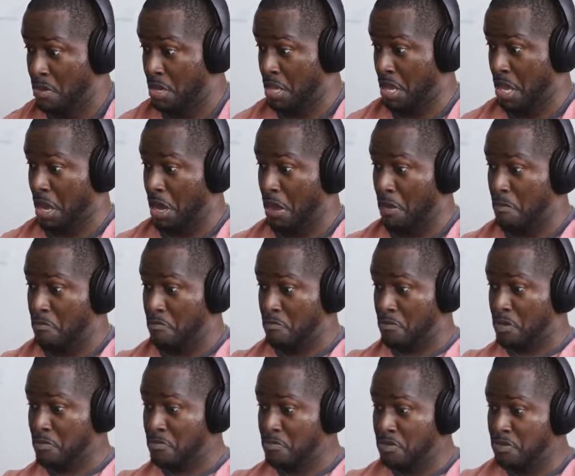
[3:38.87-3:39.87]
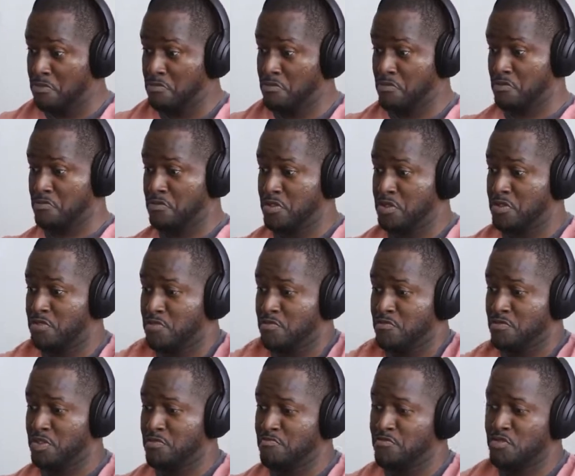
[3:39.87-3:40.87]
I think the Mark IIIs is a little bit more balanced
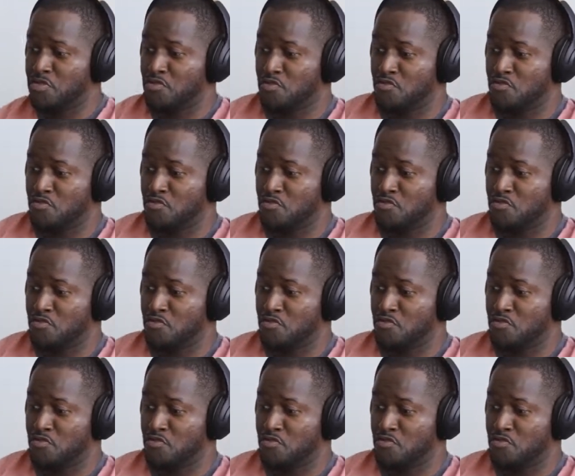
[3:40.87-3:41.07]
for me.